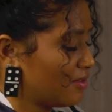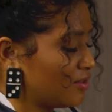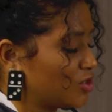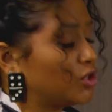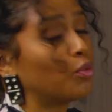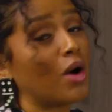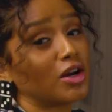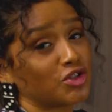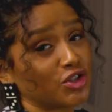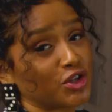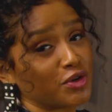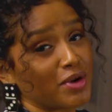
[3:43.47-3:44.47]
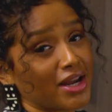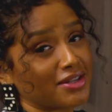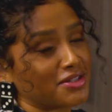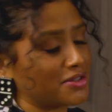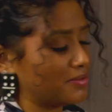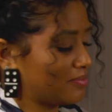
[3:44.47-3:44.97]
She washes her
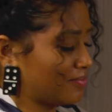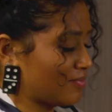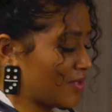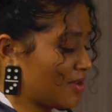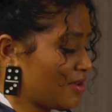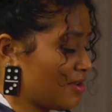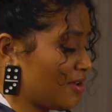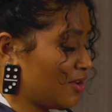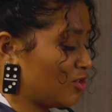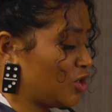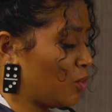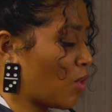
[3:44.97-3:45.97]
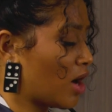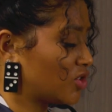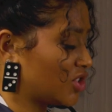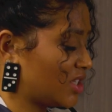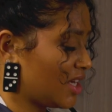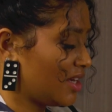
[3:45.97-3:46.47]
rice. She
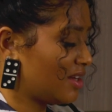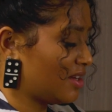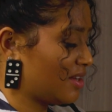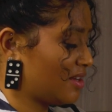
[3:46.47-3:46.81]
washes it,